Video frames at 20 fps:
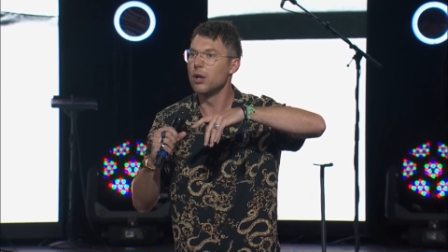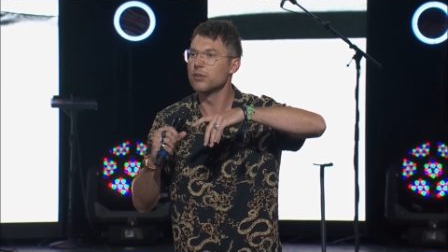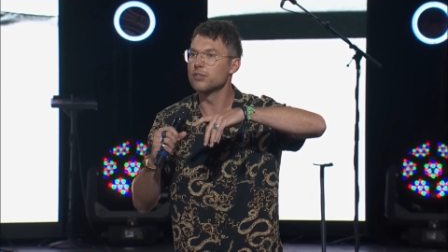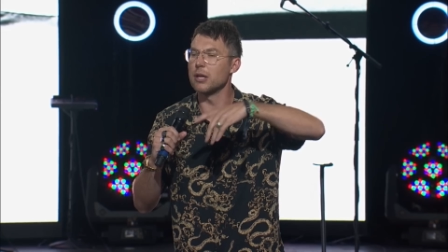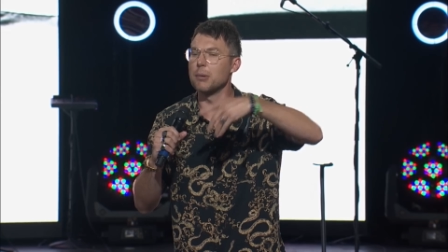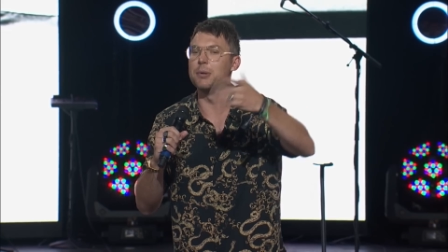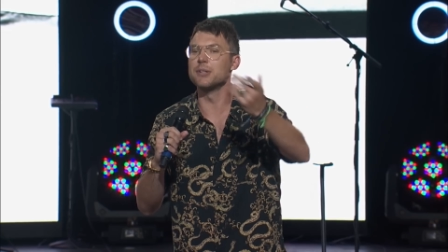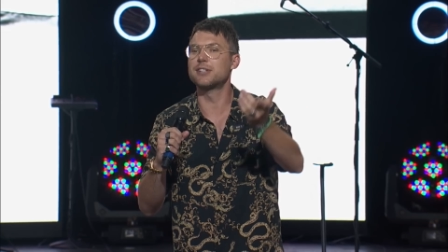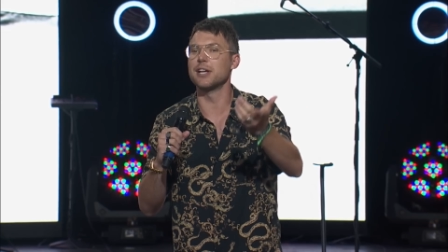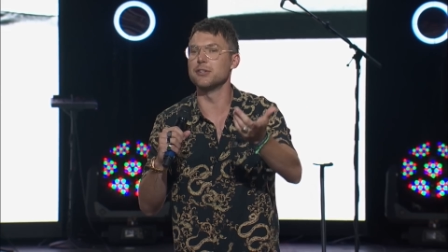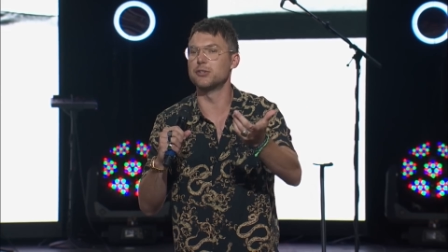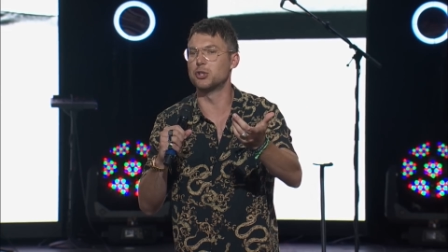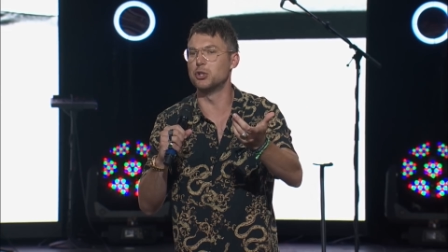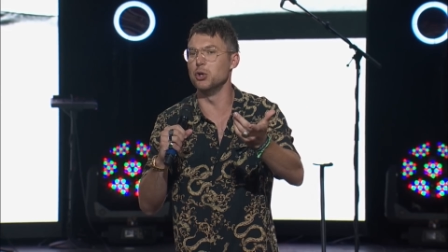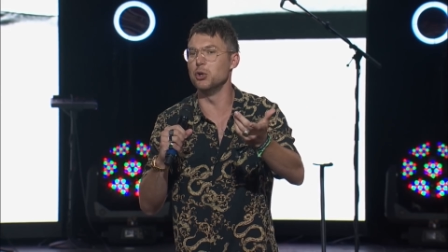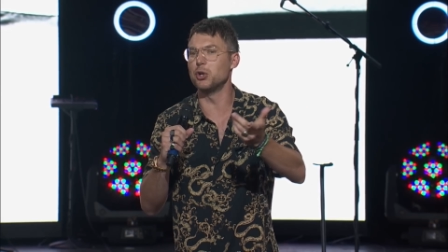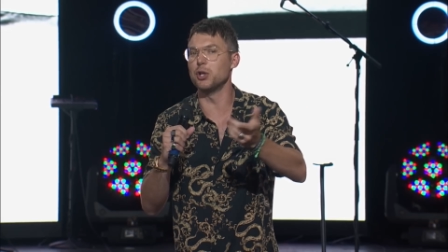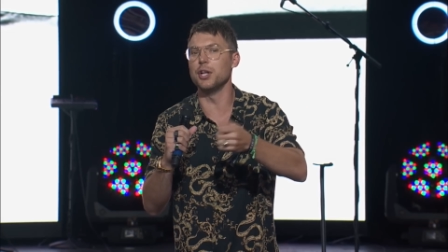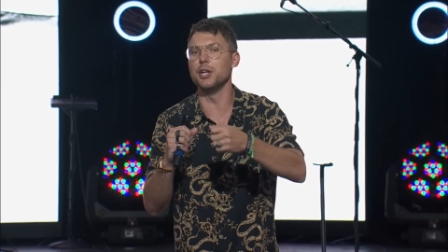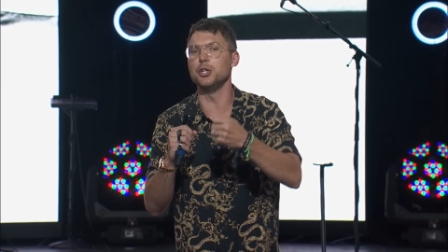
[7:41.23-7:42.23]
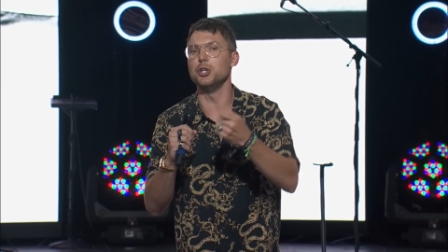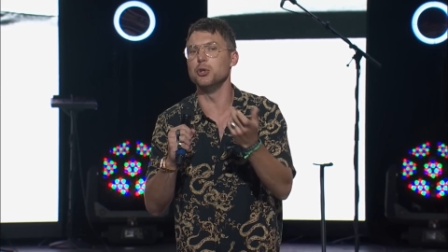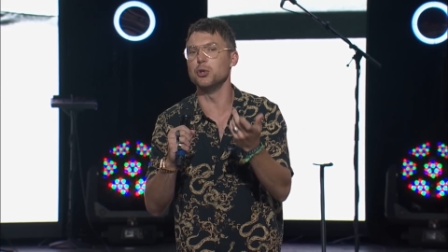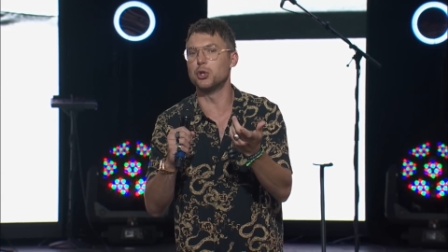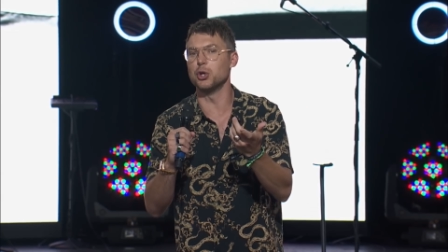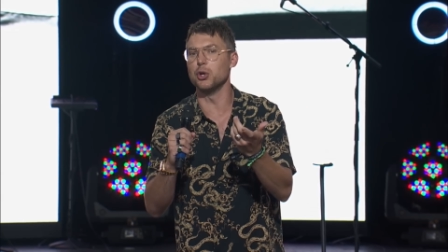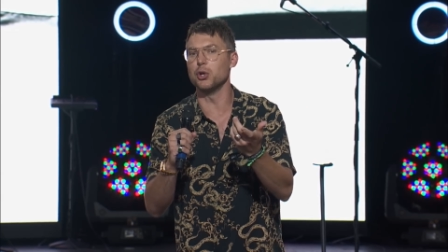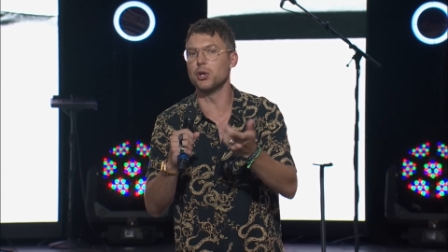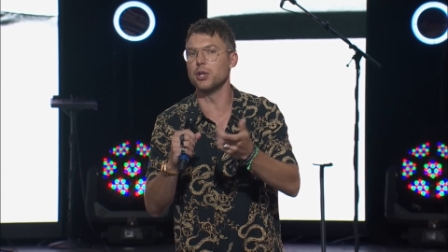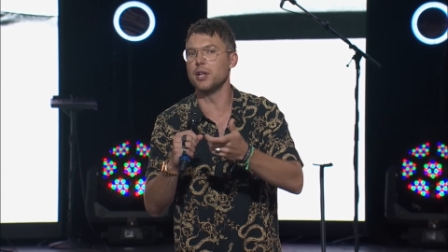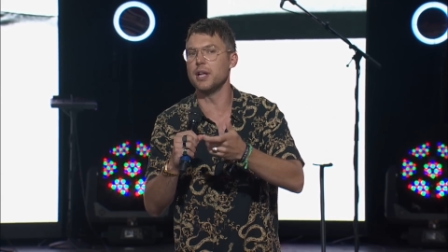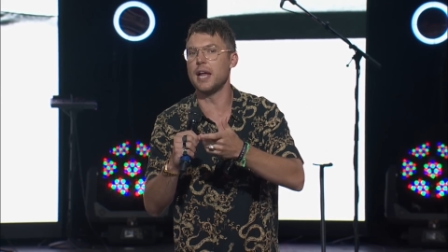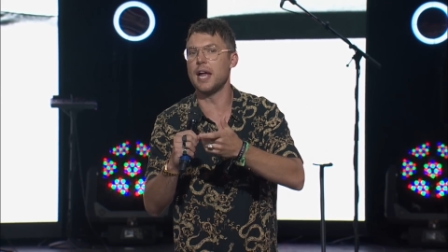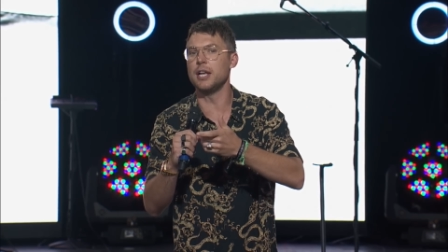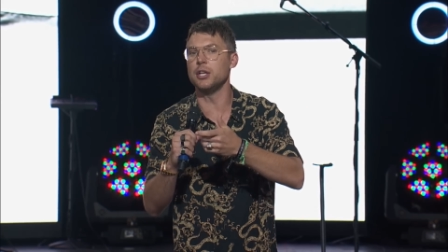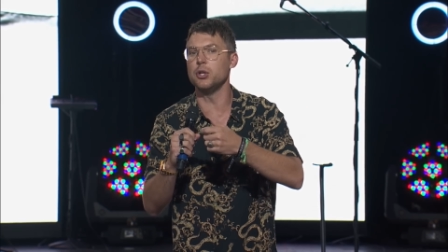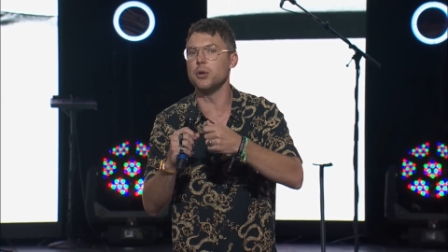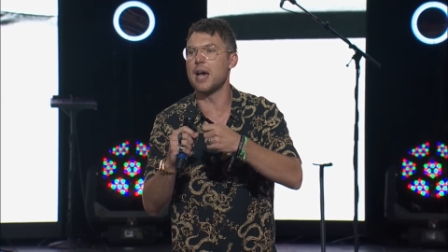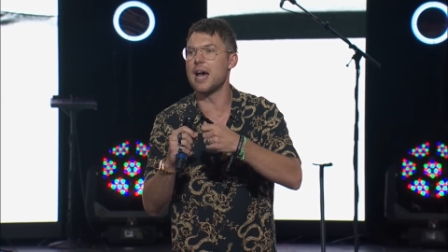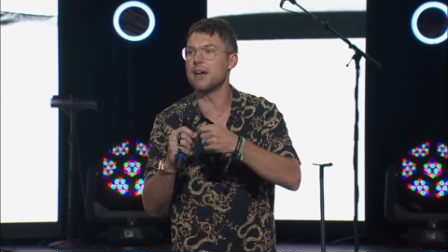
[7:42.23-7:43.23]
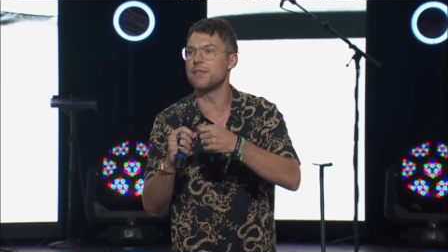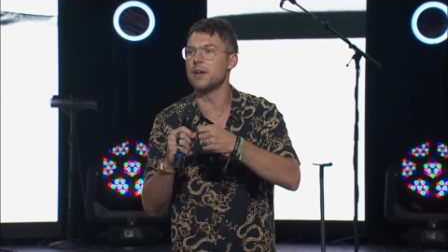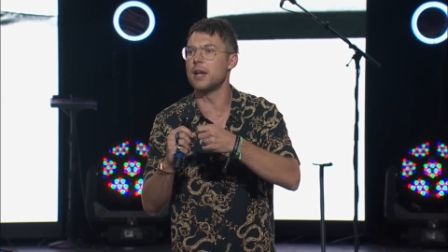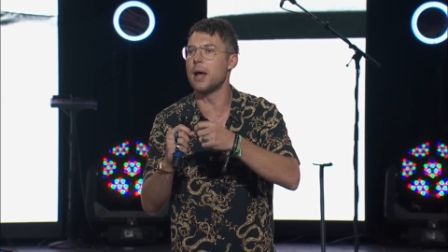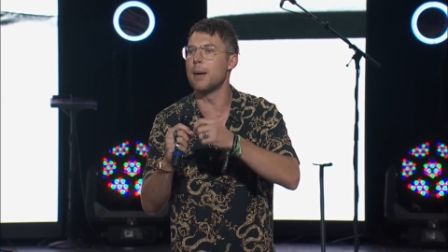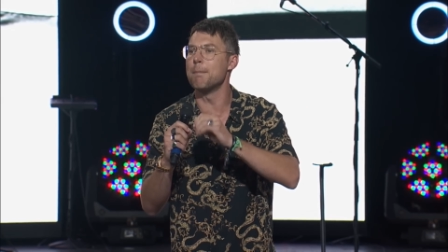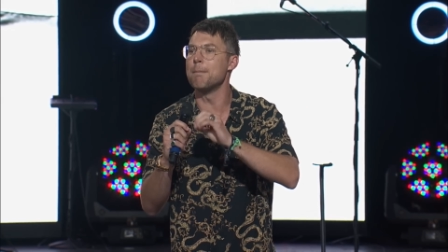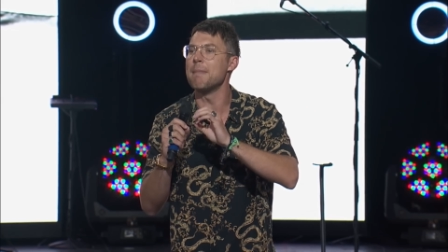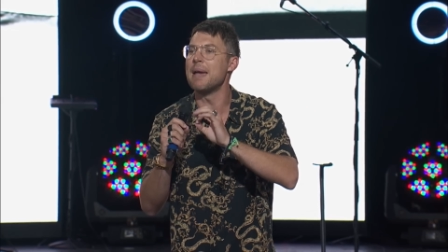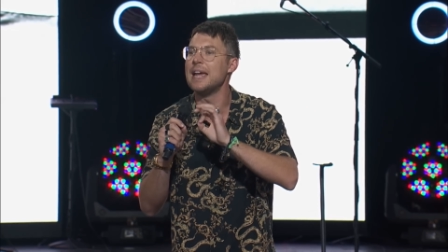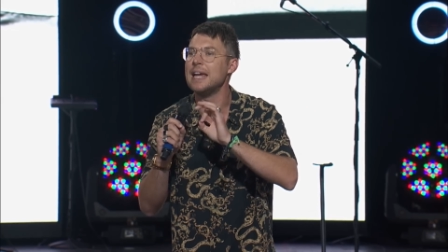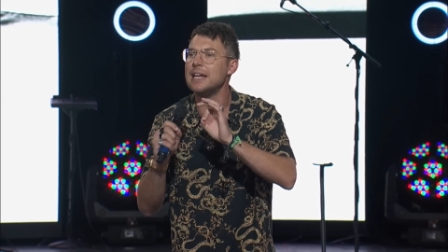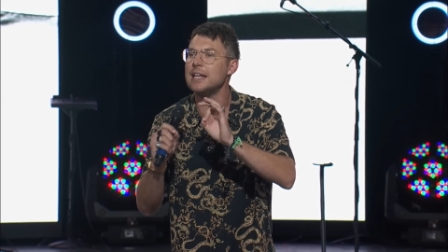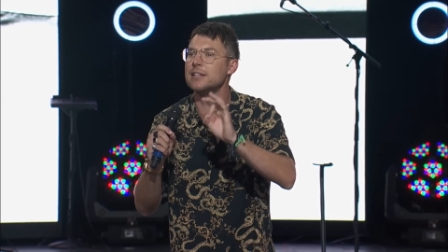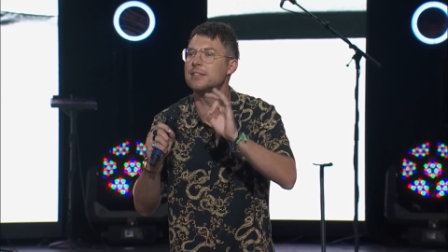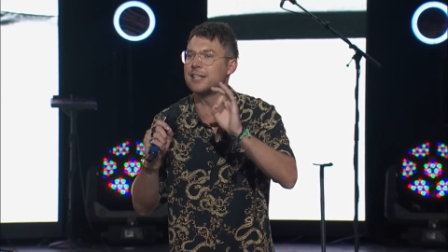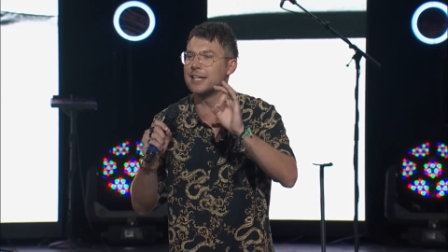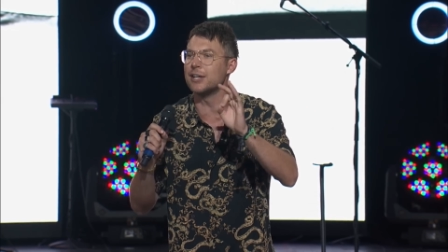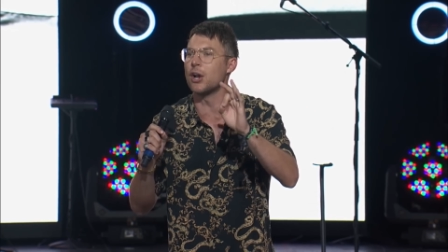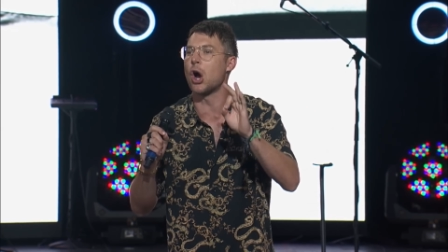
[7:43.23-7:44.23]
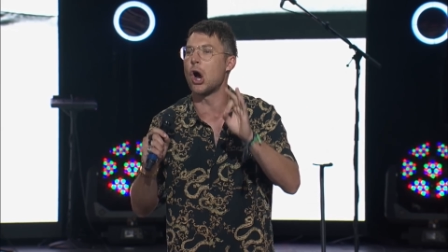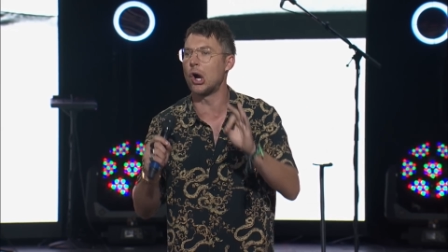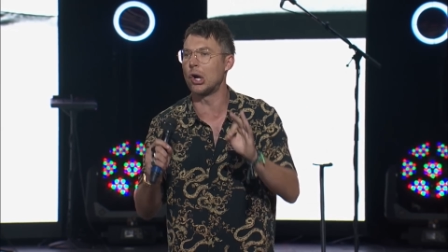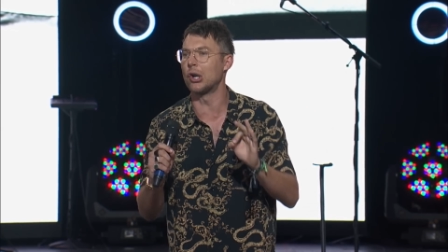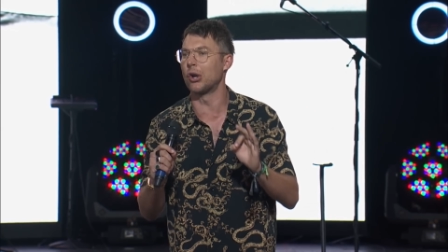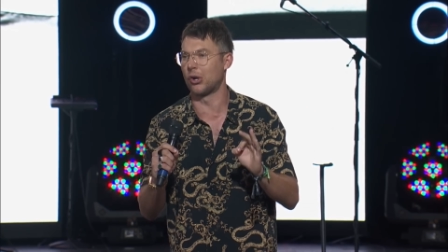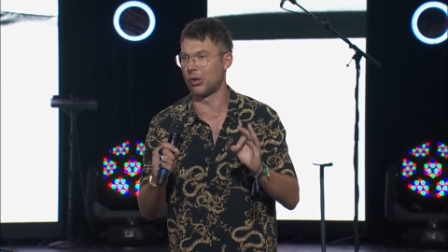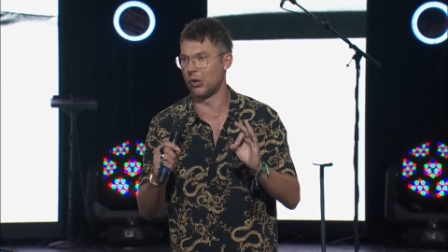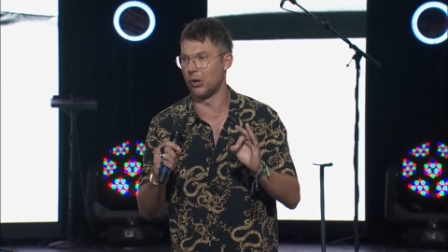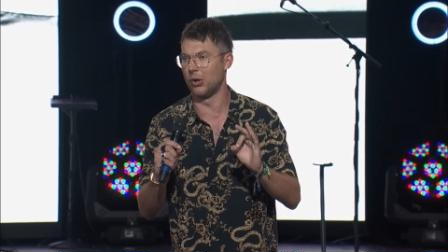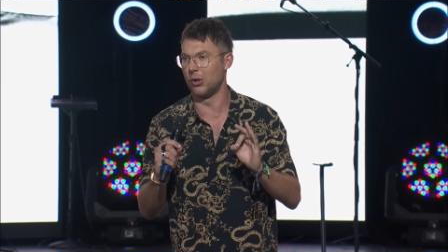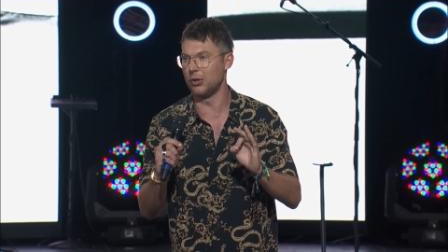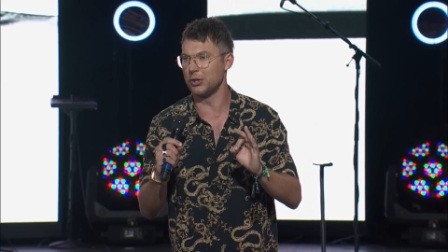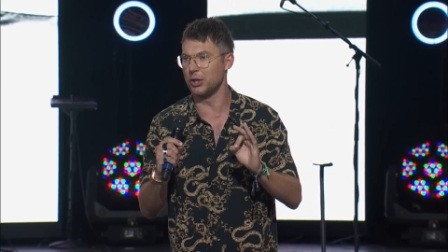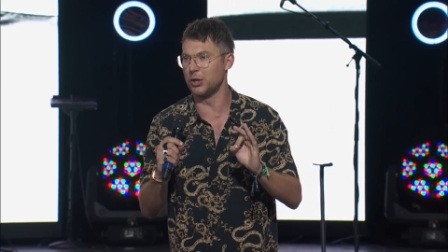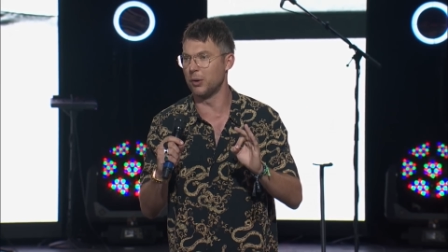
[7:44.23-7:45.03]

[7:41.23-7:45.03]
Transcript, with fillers: someone says Google it, you Google it, and you have an amazing article,